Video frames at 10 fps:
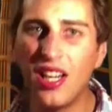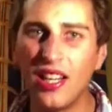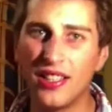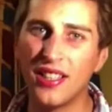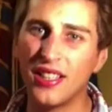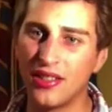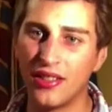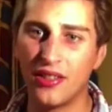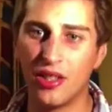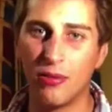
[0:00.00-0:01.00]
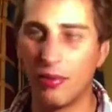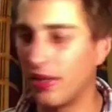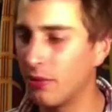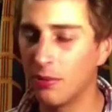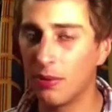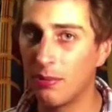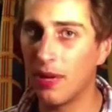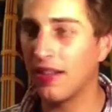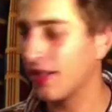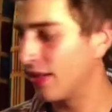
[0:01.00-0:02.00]
it didn't do the job, but it was probably
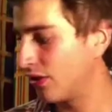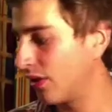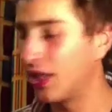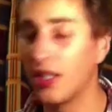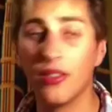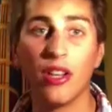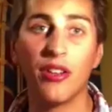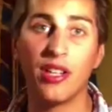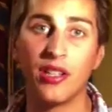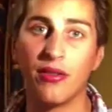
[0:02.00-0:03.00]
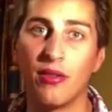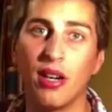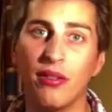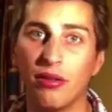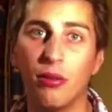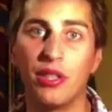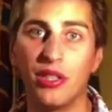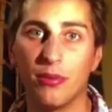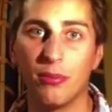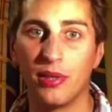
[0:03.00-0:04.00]
better than trying to use it on the end of a rifle when you're
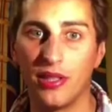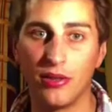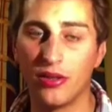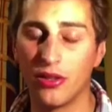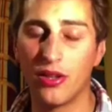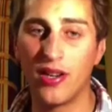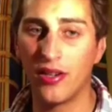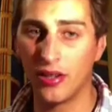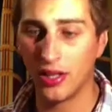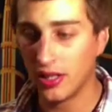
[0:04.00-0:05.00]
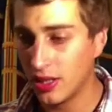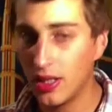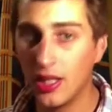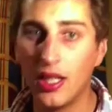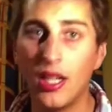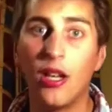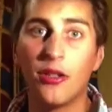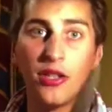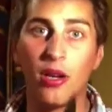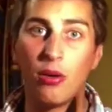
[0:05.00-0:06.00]
jumping into a trench.
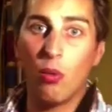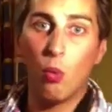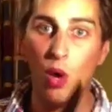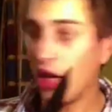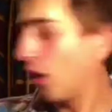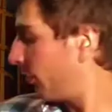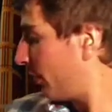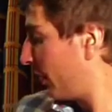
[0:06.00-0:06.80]
So what a lot of